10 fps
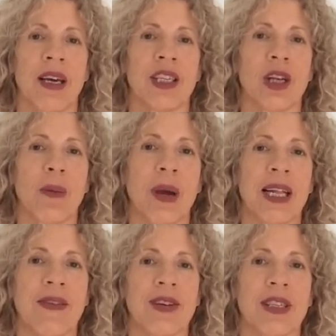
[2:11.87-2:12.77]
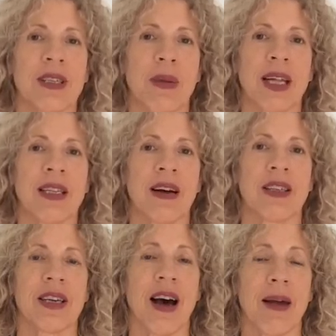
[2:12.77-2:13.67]
So many of us spend our
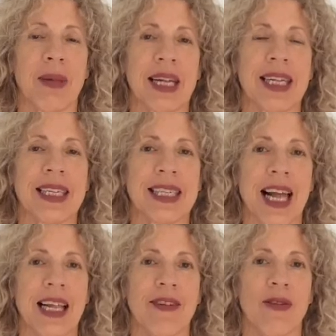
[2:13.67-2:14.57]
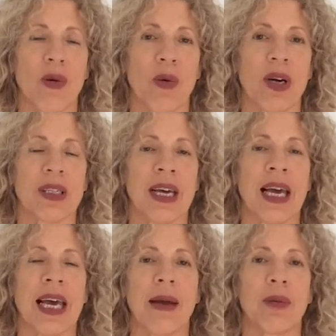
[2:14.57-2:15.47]
time leaning slightly forward.
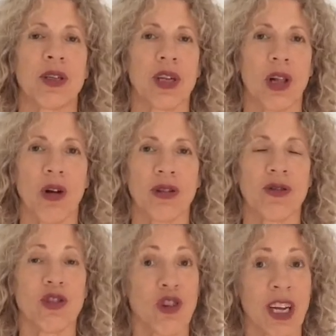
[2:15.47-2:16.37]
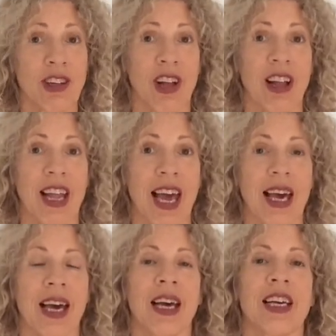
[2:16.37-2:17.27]
It puts a lot of strain on our
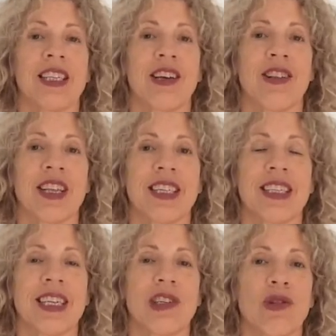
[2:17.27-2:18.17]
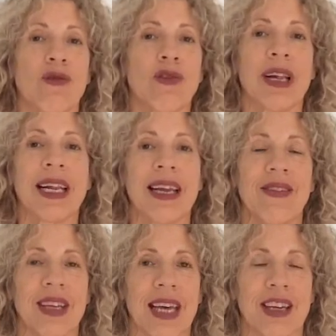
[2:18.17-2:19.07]
neck. So this is sort of
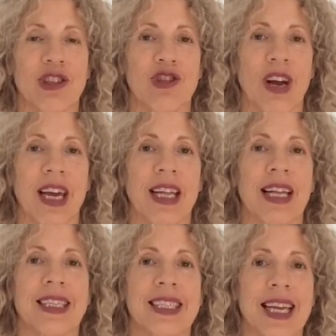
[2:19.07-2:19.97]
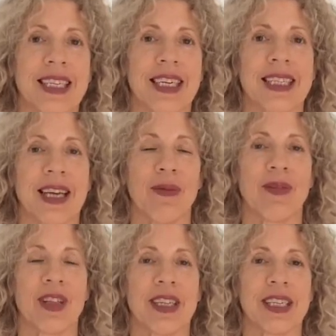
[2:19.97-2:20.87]
relieving that strain and setting us up
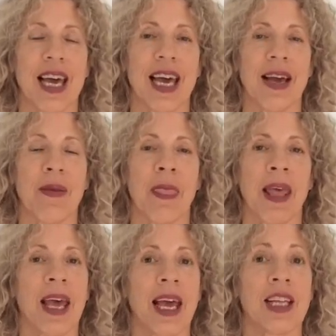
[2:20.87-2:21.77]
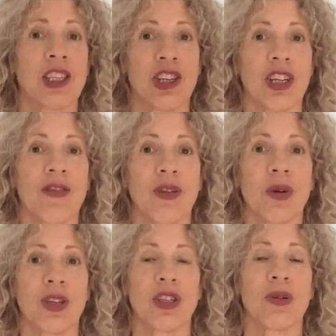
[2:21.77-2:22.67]
for the day. It's good if you
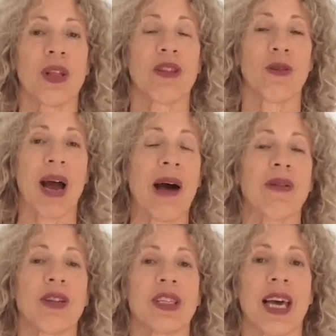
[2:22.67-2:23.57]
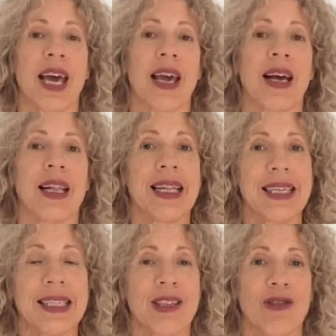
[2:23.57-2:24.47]
can do it throughout the day, at
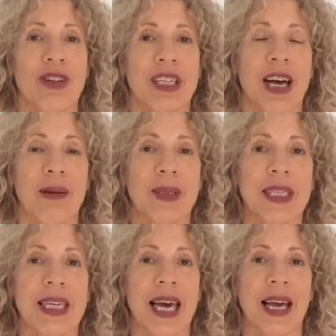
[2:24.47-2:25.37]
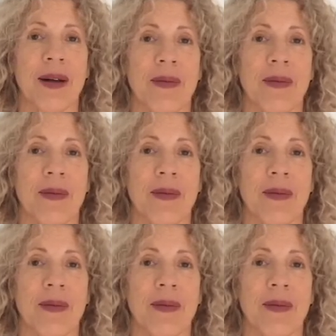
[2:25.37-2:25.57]
least 3 times a day.